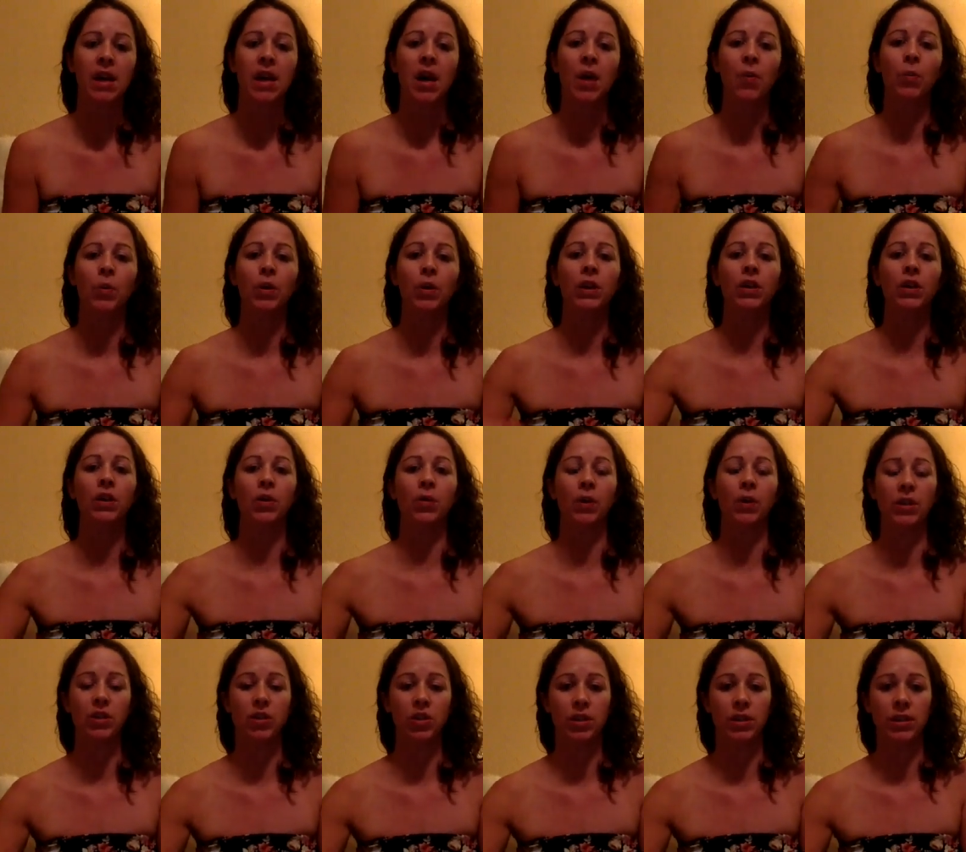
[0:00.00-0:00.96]
One of the
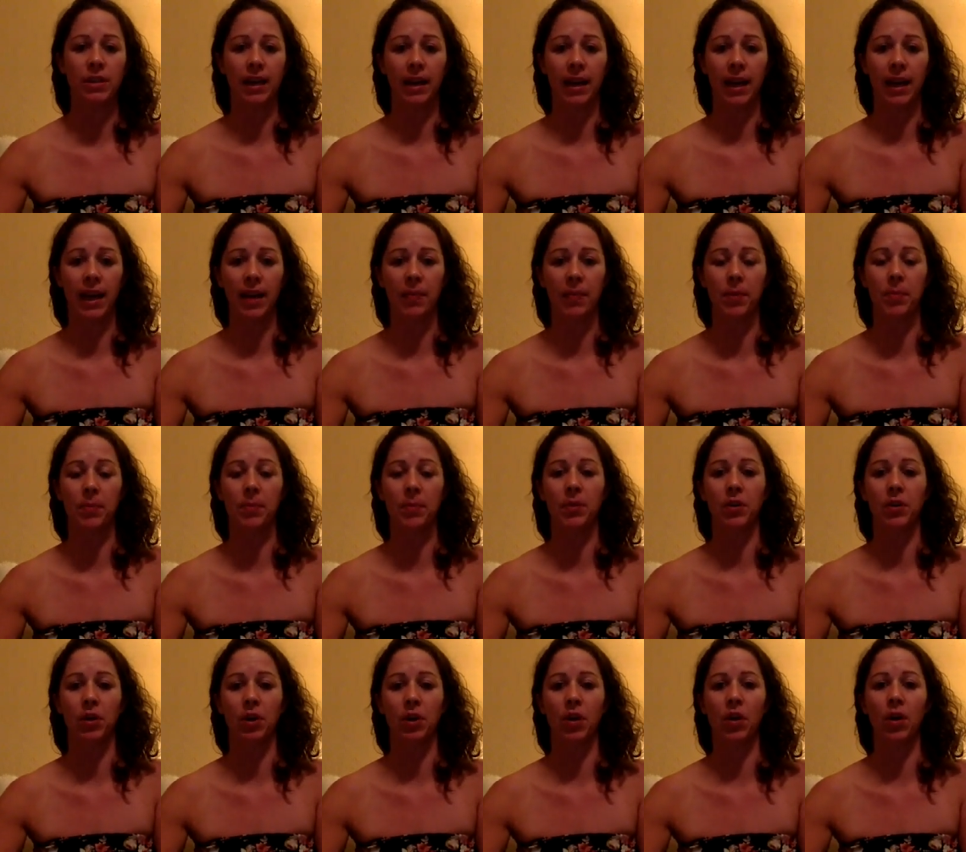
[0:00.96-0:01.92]
questions that came up in
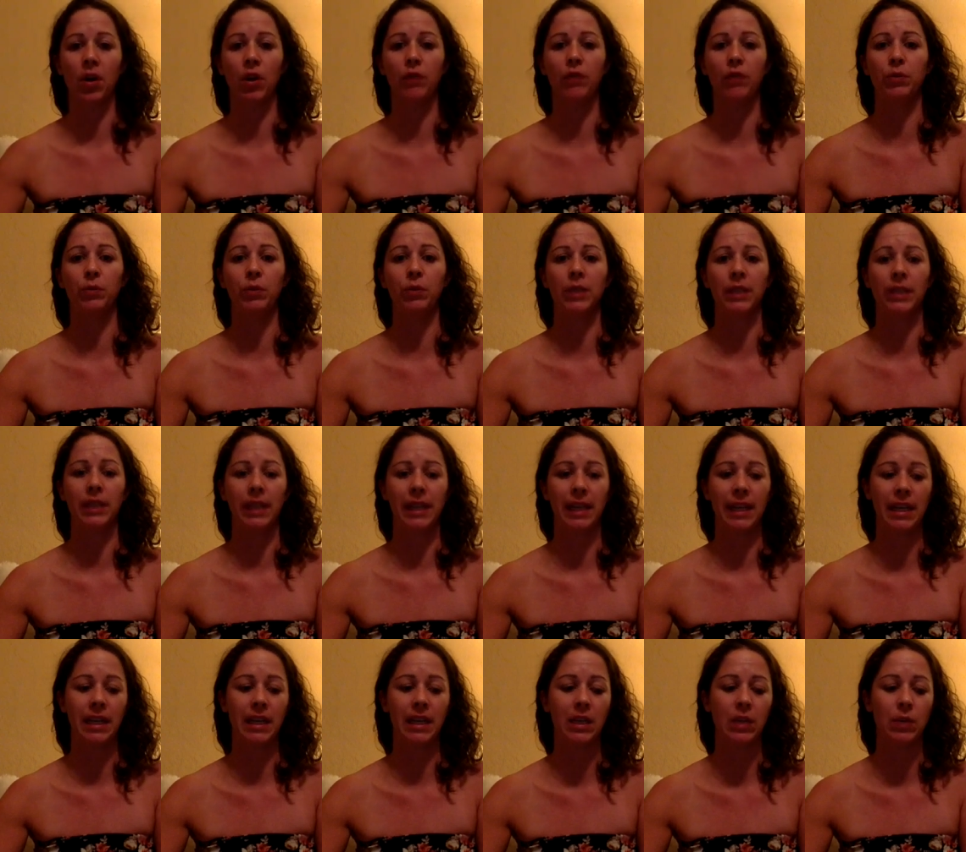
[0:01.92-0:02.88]
the call from one of the
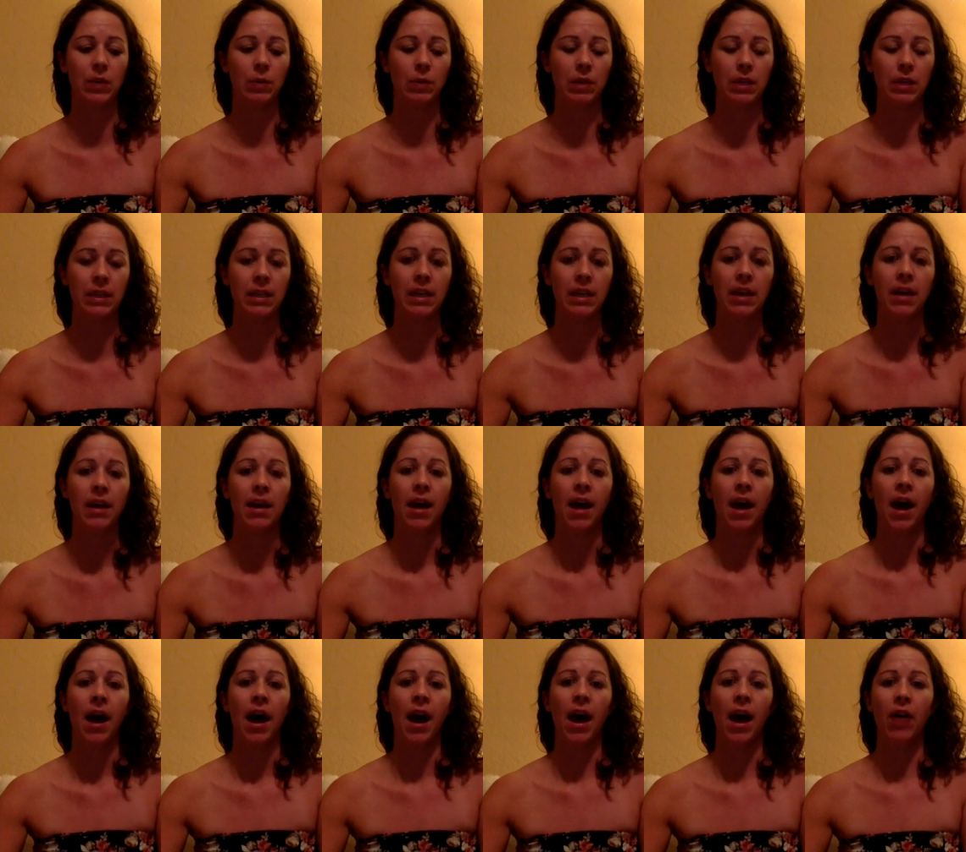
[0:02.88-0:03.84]
ladies was,
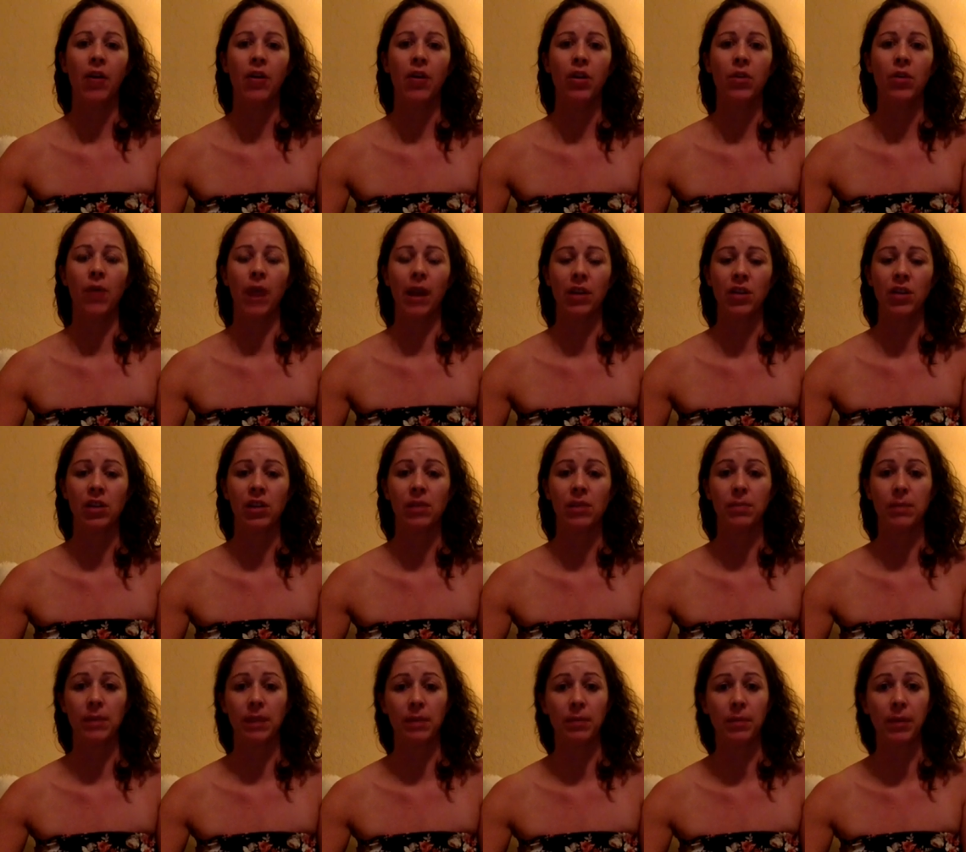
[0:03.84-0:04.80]
how do you actually
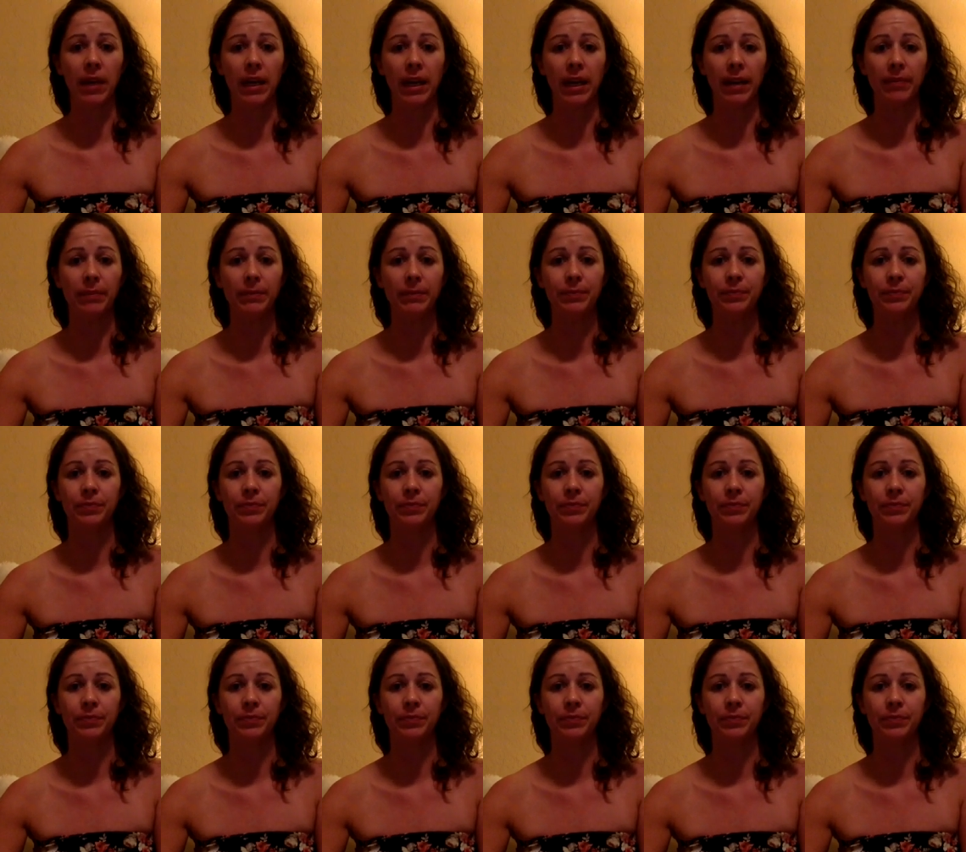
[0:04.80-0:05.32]
be money?